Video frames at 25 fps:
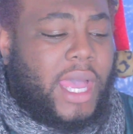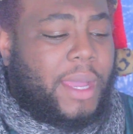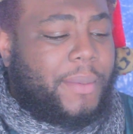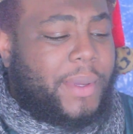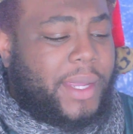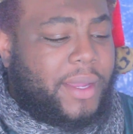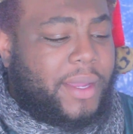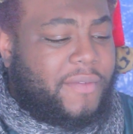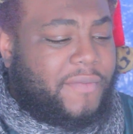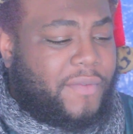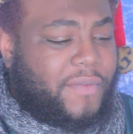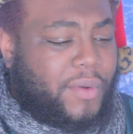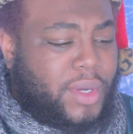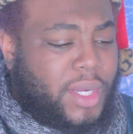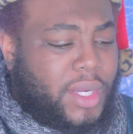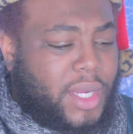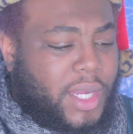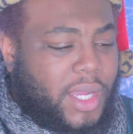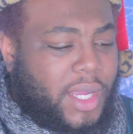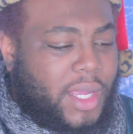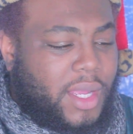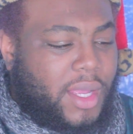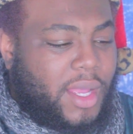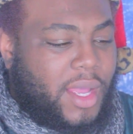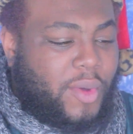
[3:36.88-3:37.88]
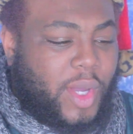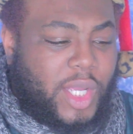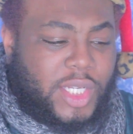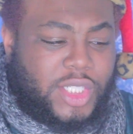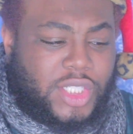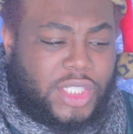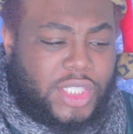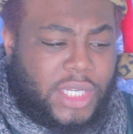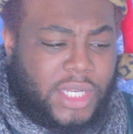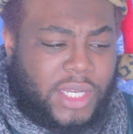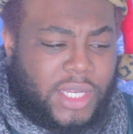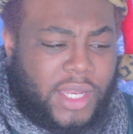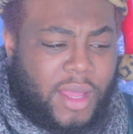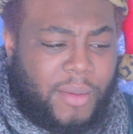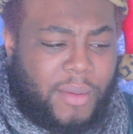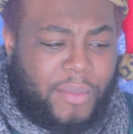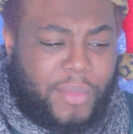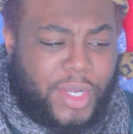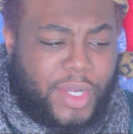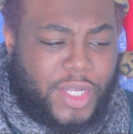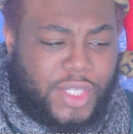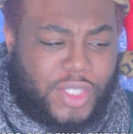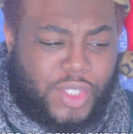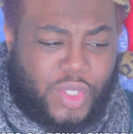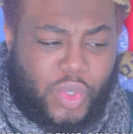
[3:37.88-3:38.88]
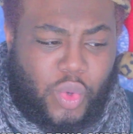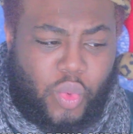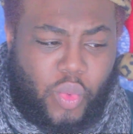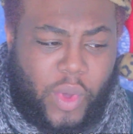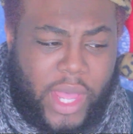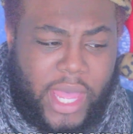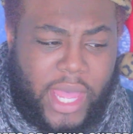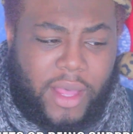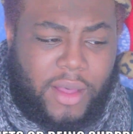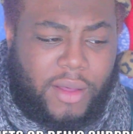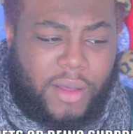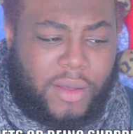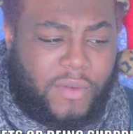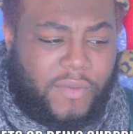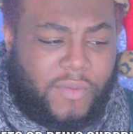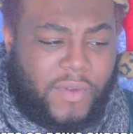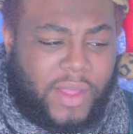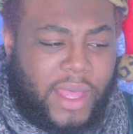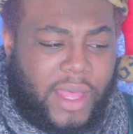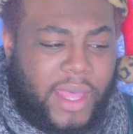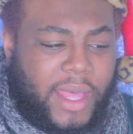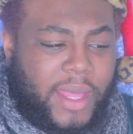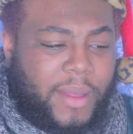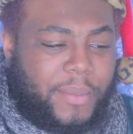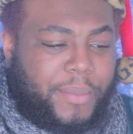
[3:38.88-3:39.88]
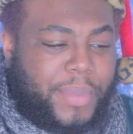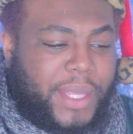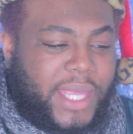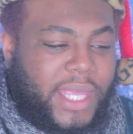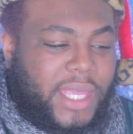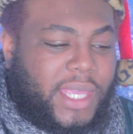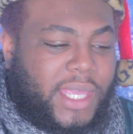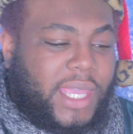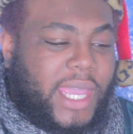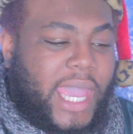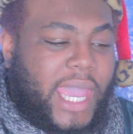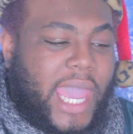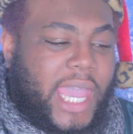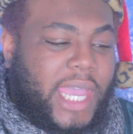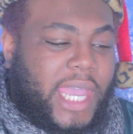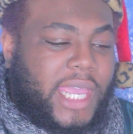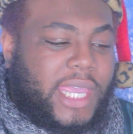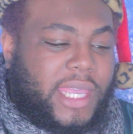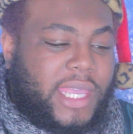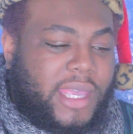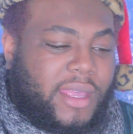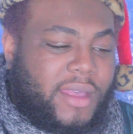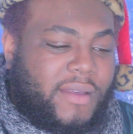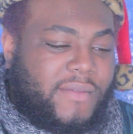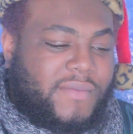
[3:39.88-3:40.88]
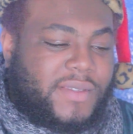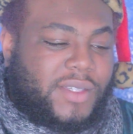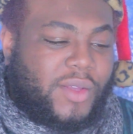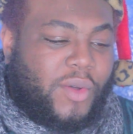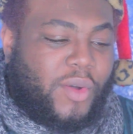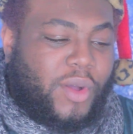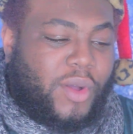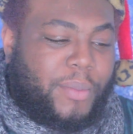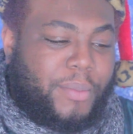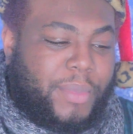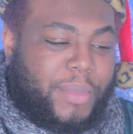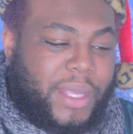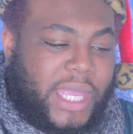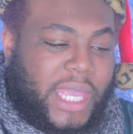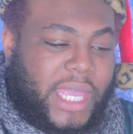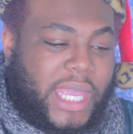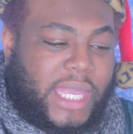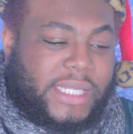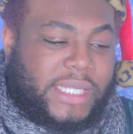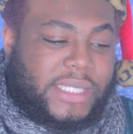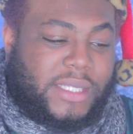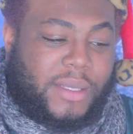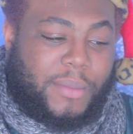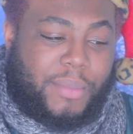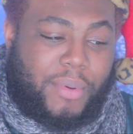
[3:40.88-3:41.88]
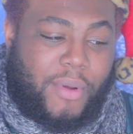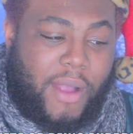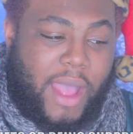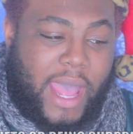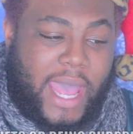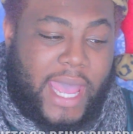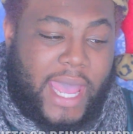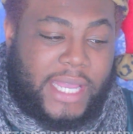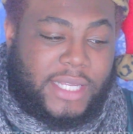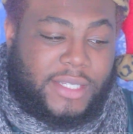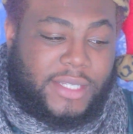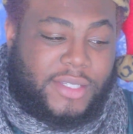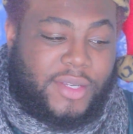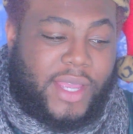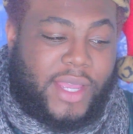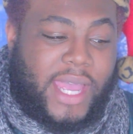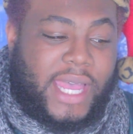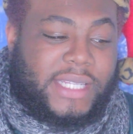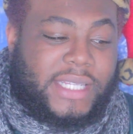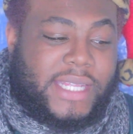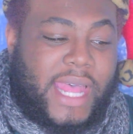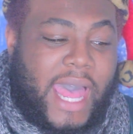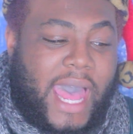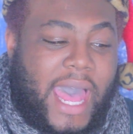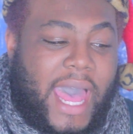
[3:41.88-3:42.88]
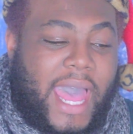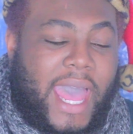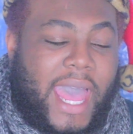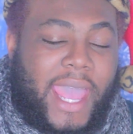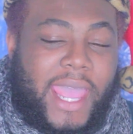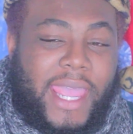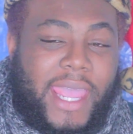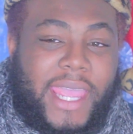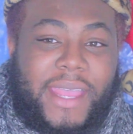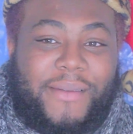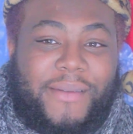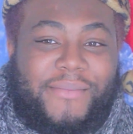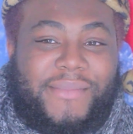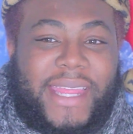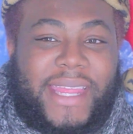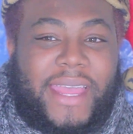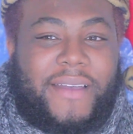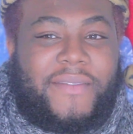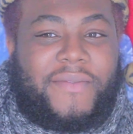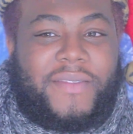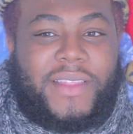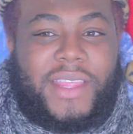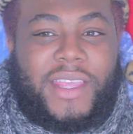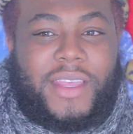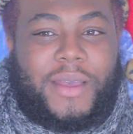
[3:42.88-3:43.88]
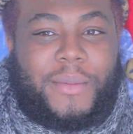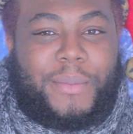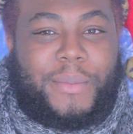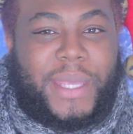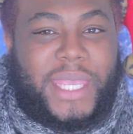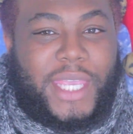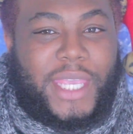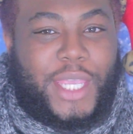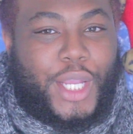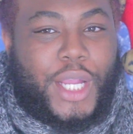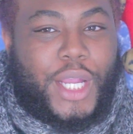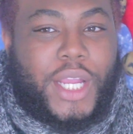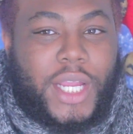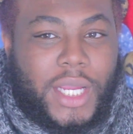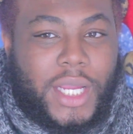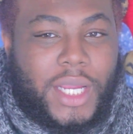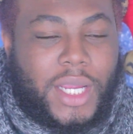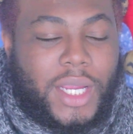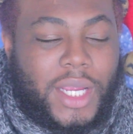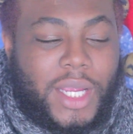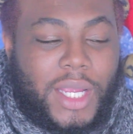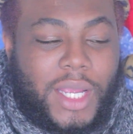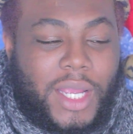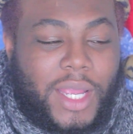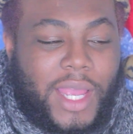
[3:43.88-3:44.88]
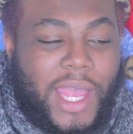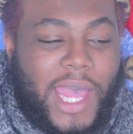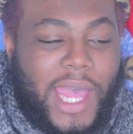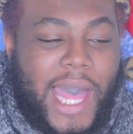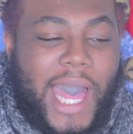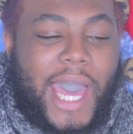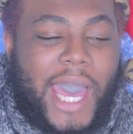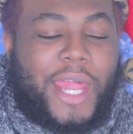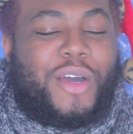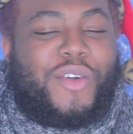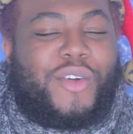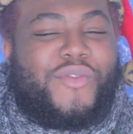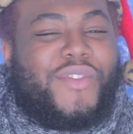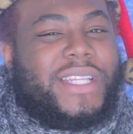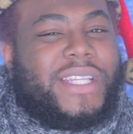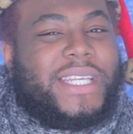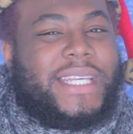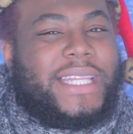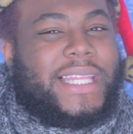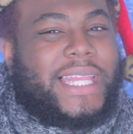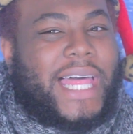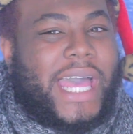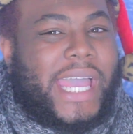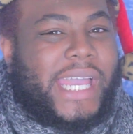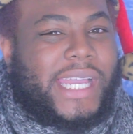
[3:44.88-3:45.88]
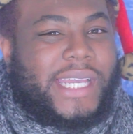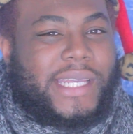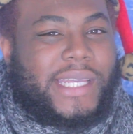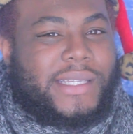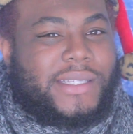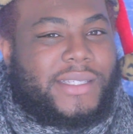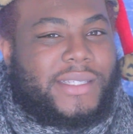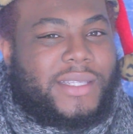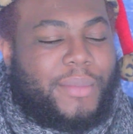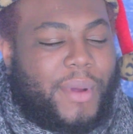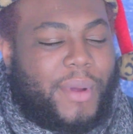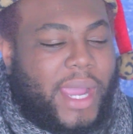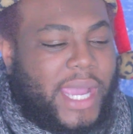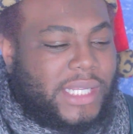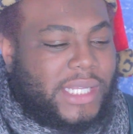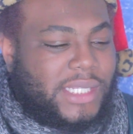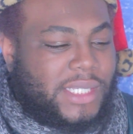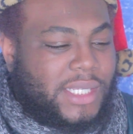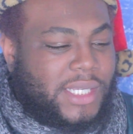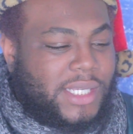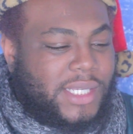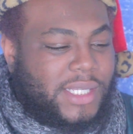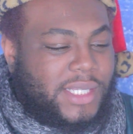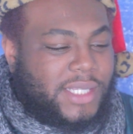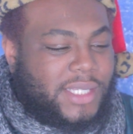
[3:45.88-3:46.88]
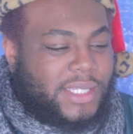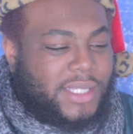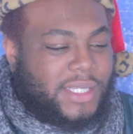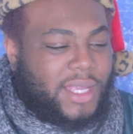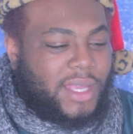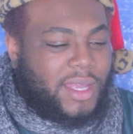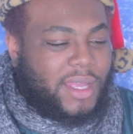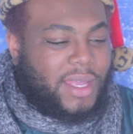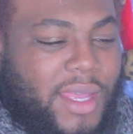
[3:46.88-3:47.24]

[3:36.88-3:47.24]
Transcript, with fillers: I'm here for it. Question number 12, Peeking at gifts or being surprised. You guys, I am definitely a peeker. I don't really like surprises.